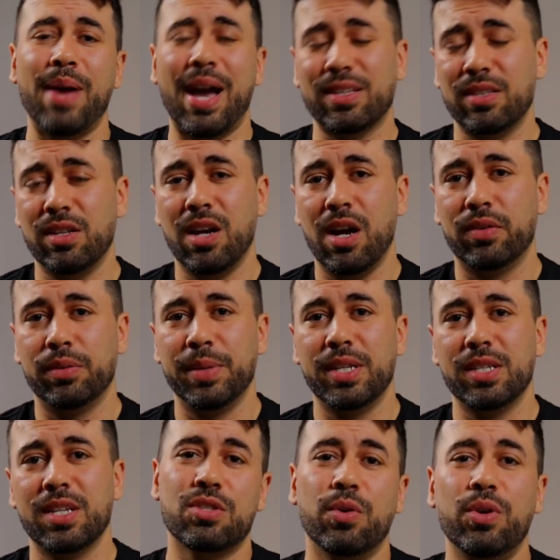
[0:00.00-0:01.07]
back to the
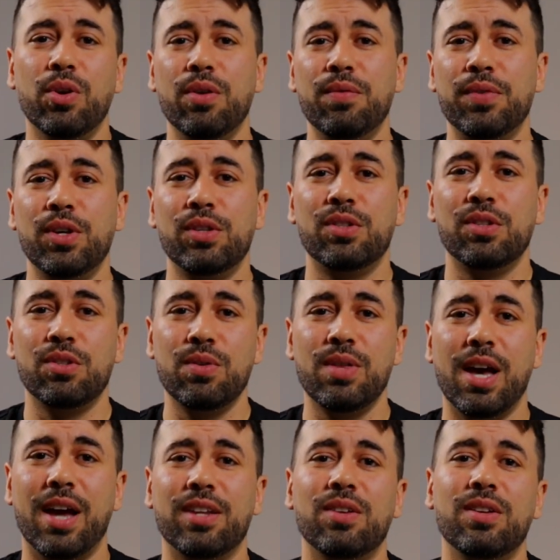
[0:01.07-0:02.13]
government. So in order for you to do
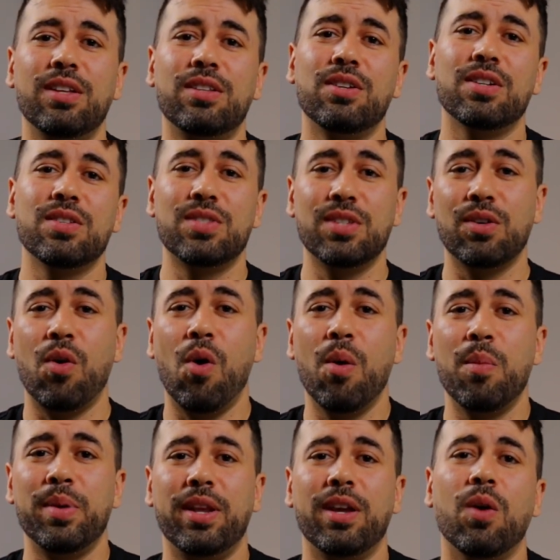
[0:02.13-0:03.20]
that, you need to consider
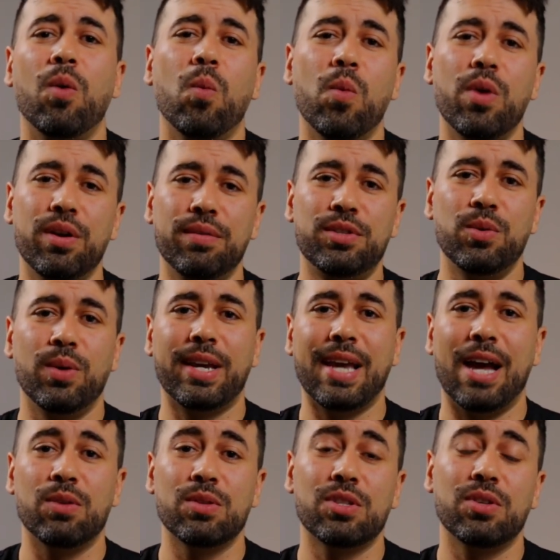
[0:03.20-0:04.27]
opening one of two
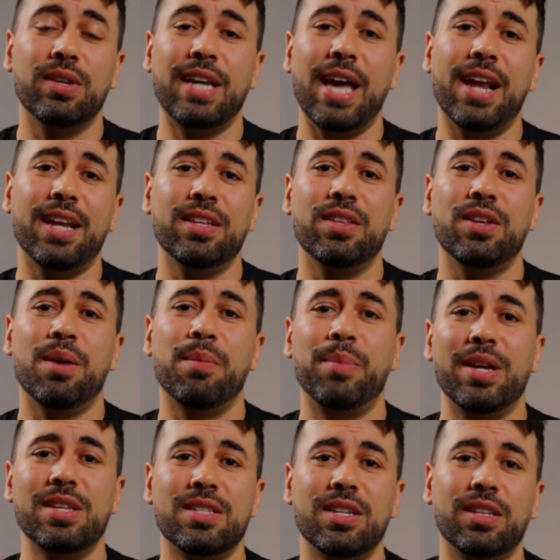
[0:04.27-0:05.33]
accounts. So in Canada, there are
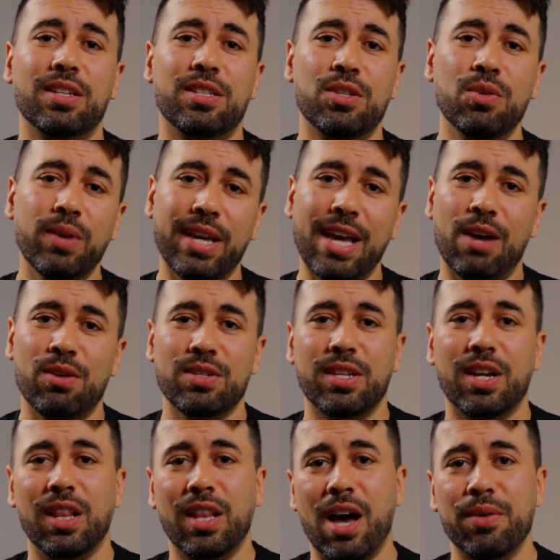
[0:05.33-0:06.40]
basically two accounts
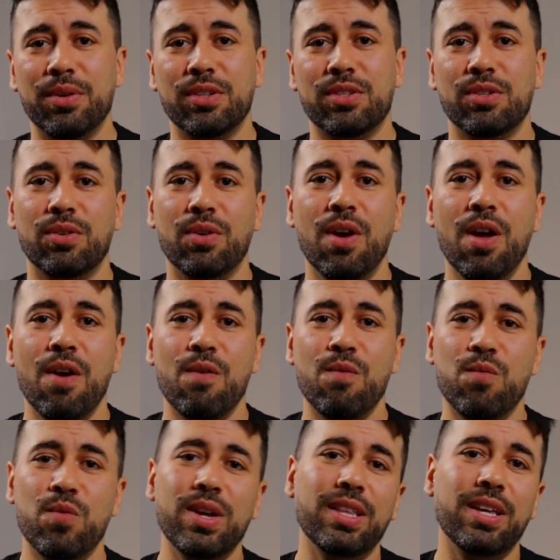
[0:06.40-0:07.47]
that allow you to
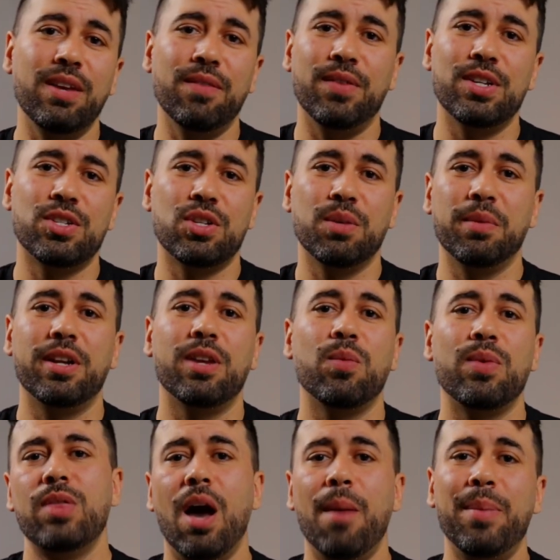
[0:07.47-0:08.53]
really invest your money
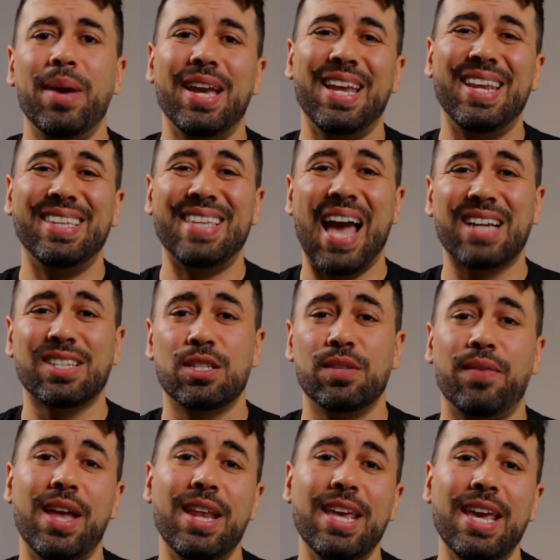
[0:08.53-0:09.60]
without paying any taxes
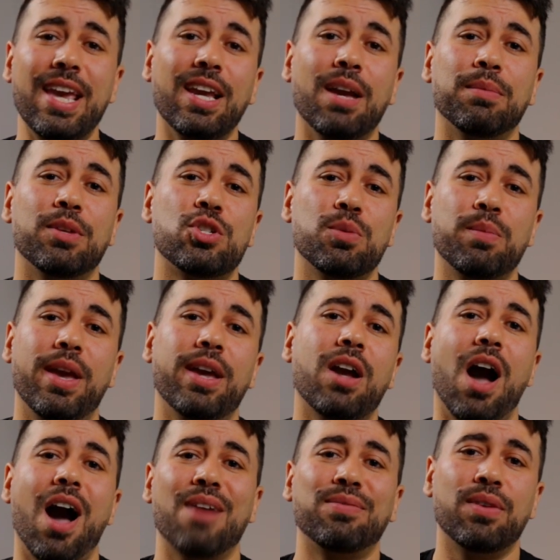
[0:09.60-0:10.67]
of any income that you make
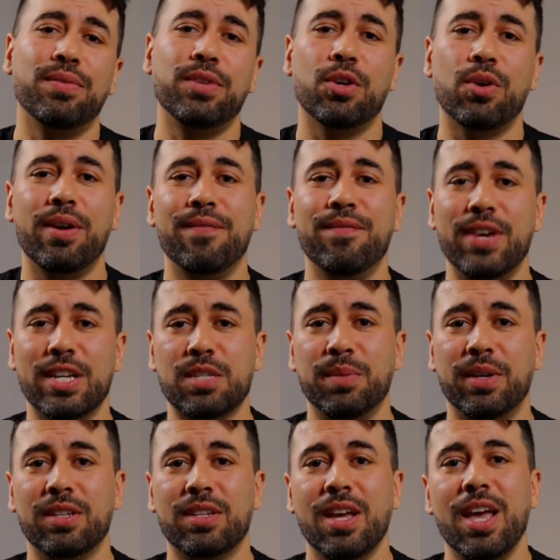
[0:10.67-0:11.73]
off of your
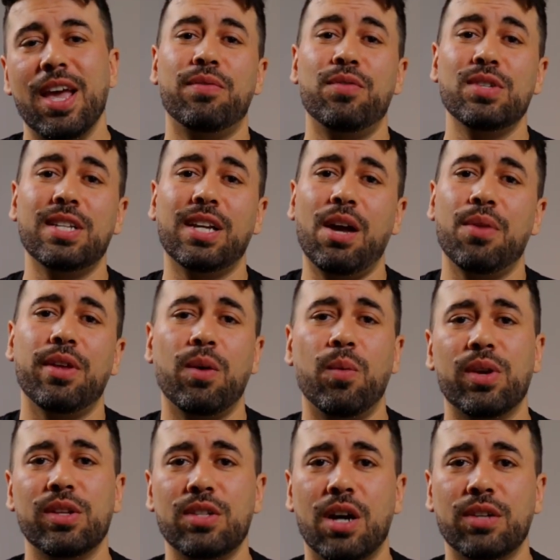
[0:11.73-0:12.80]
investment. The first account that I
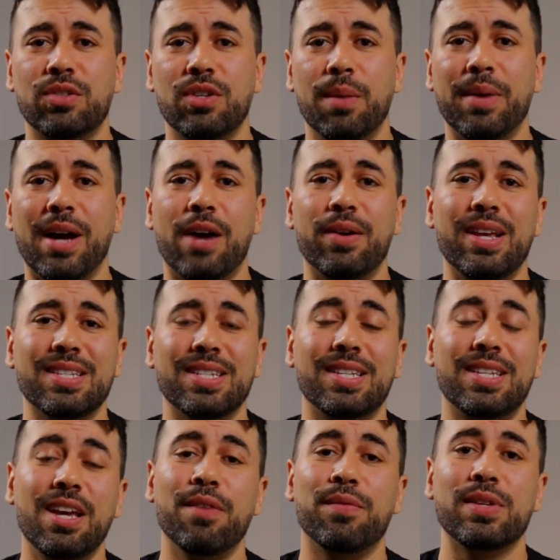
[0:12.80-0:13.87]
want to talk to you about is a
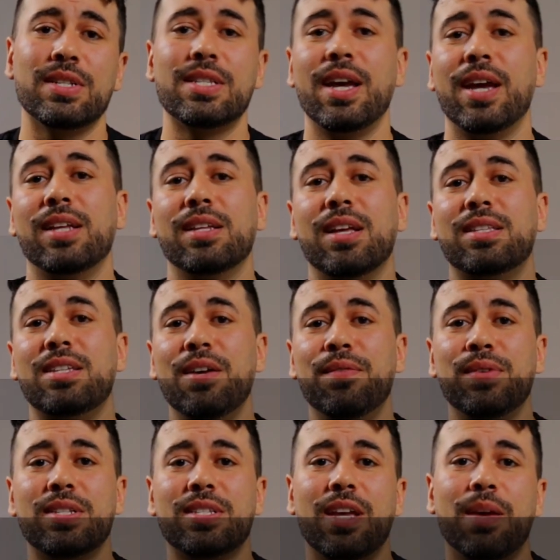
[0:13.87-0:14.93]
TFSA. A
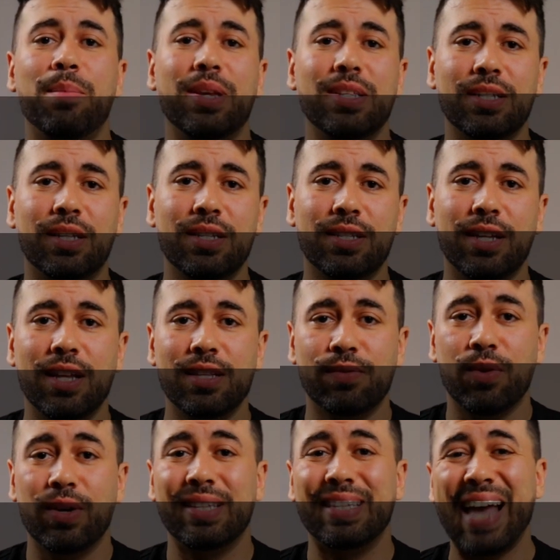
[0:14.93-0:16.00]
TFSA basically stands
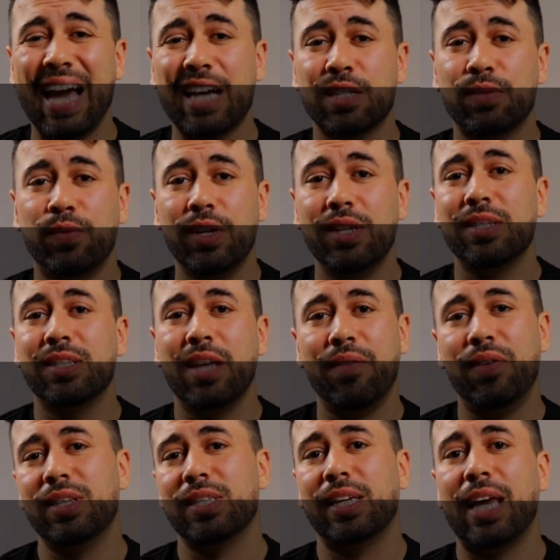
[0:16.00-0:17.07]
for a tax-free
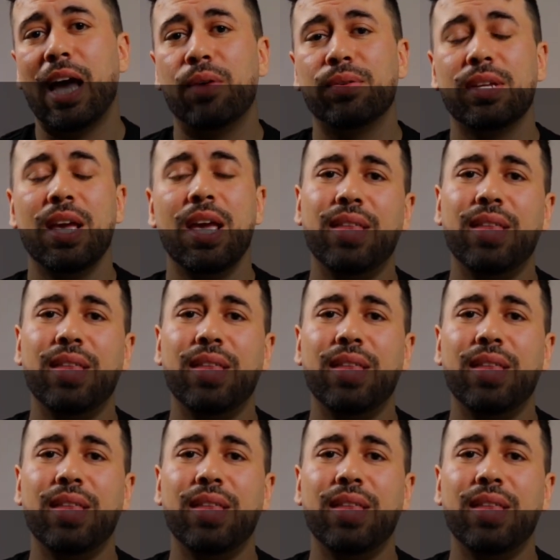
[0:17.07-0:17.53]
savings account.